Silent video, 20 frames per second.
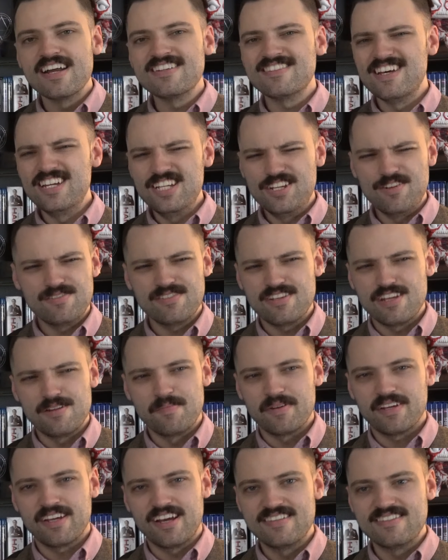it's interesting
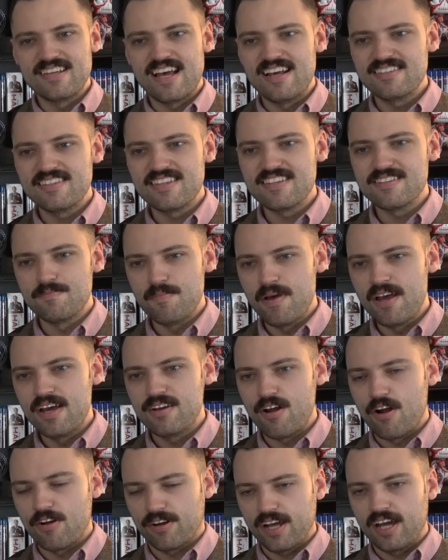because as these
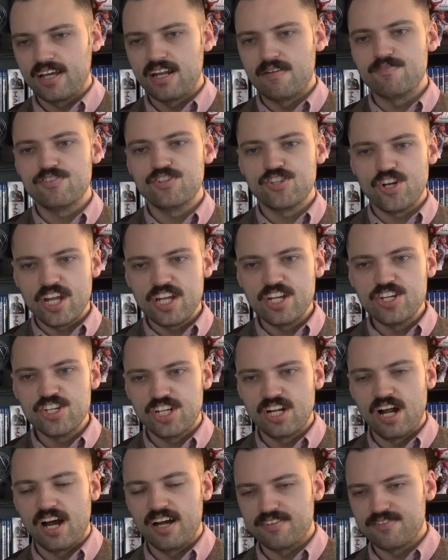men are kind of
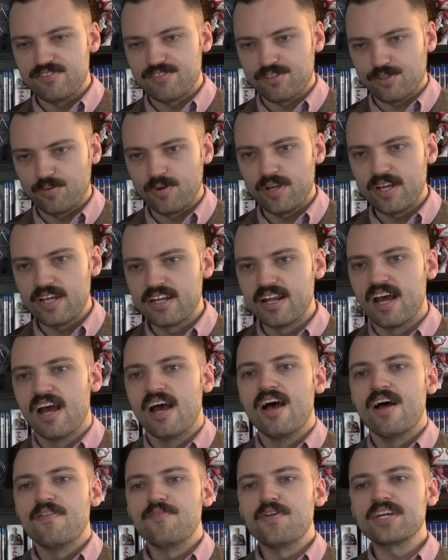changing on
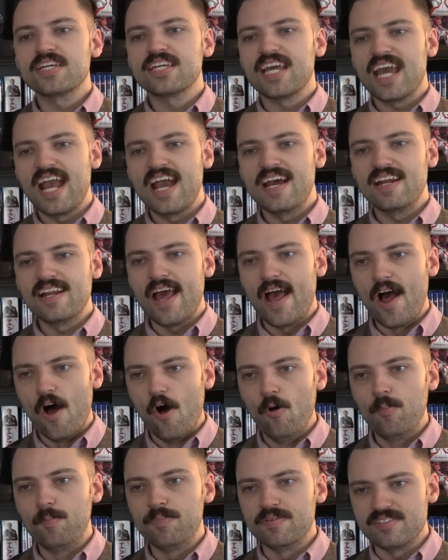screen, they can't
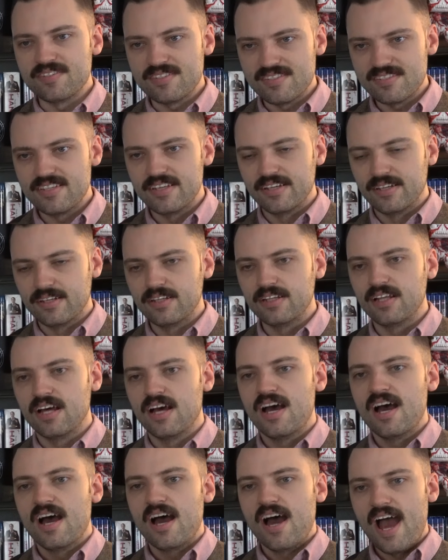help but still
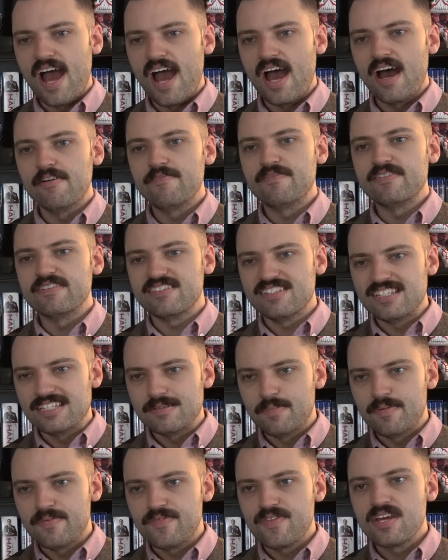have
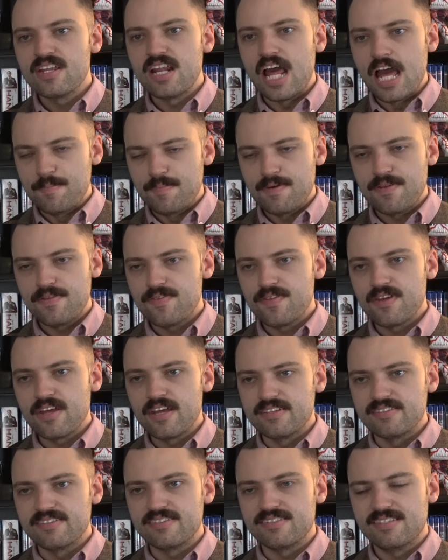sympathy and empathy
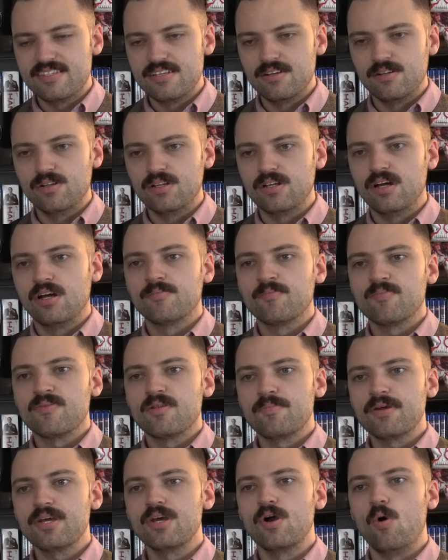and still
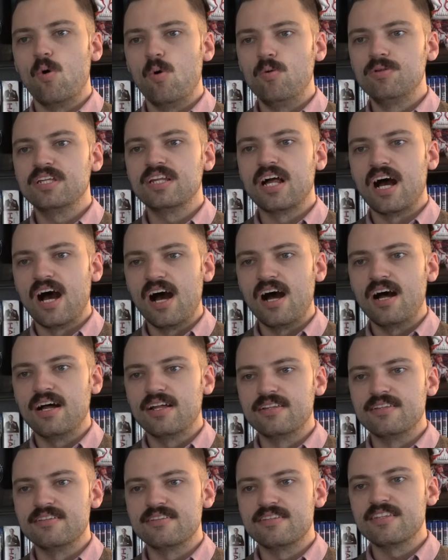be holding
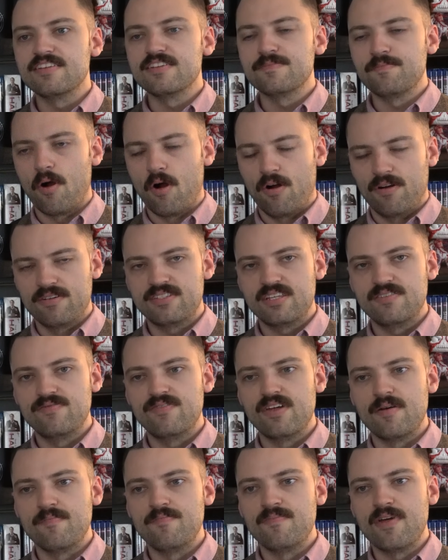on to these parts of
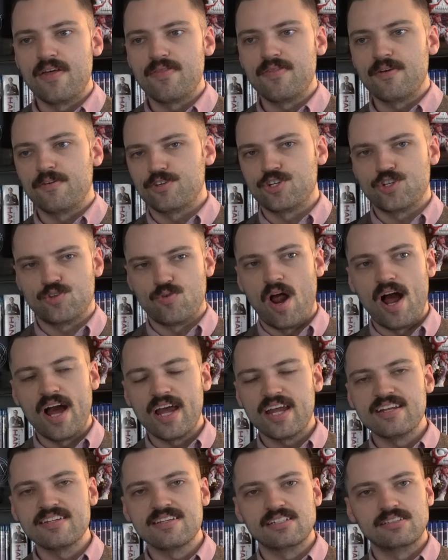them that they're
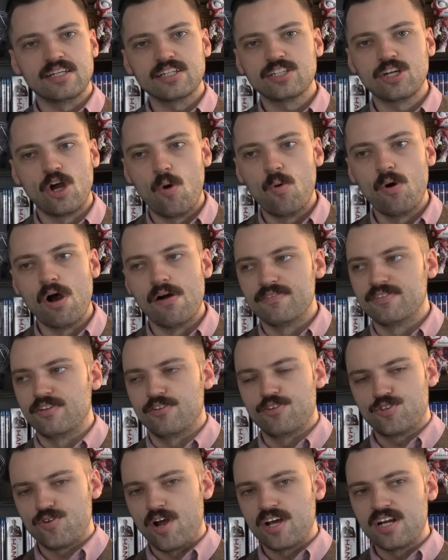trying to let go of and
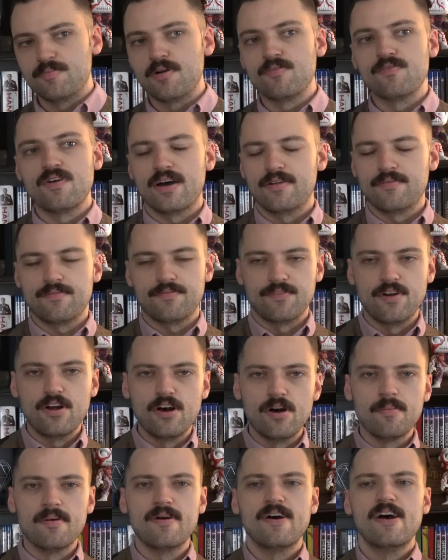they're trying to move on
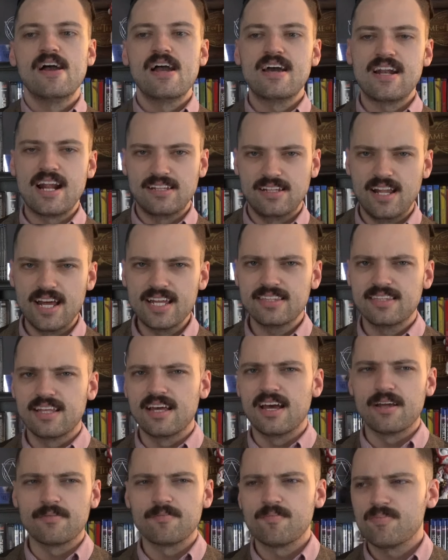from. And I like
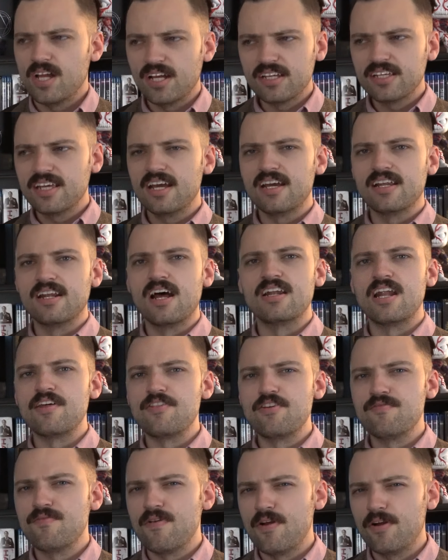that. Again,
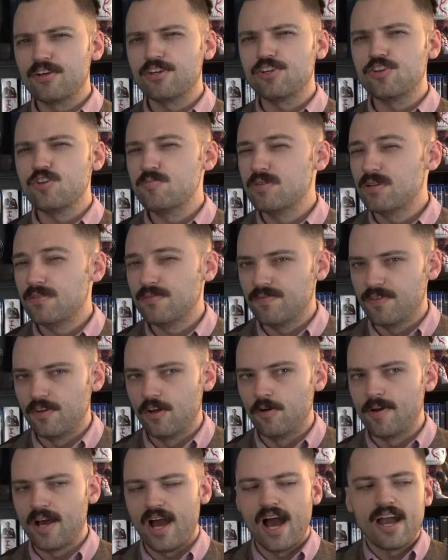another very human
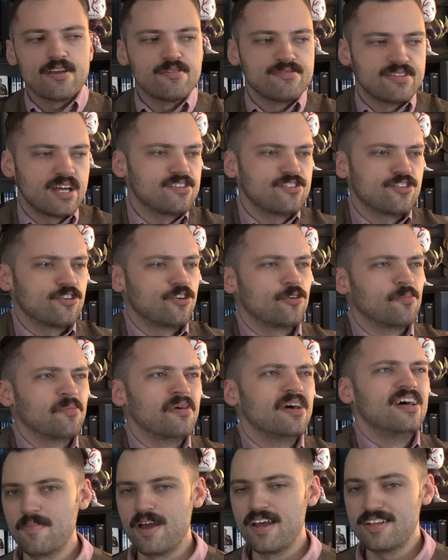film. I, I use that
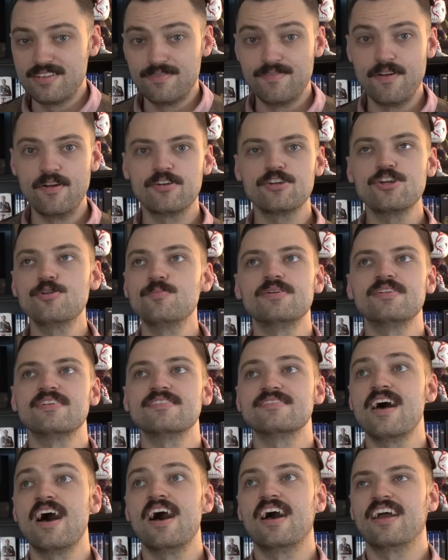term. It's a very human
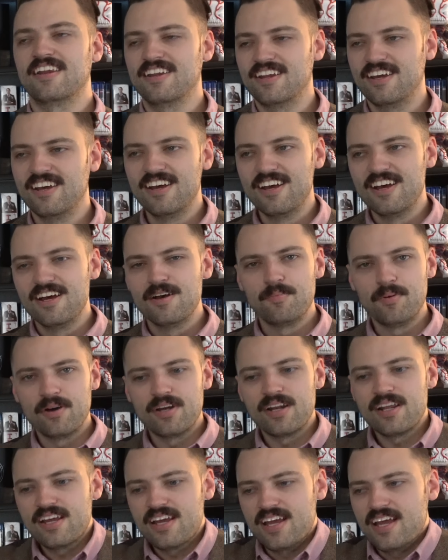design.
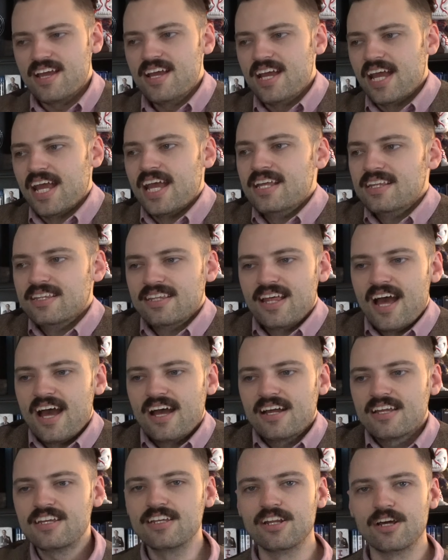But in
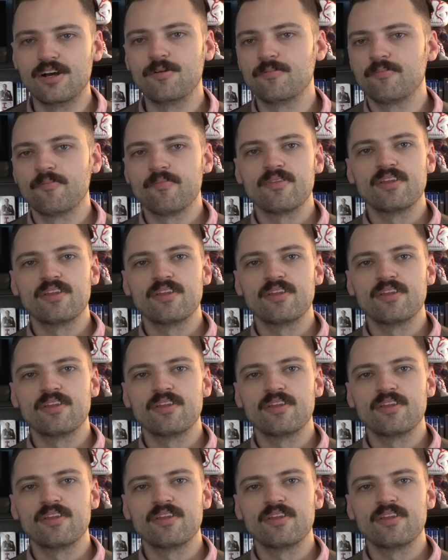that, you know,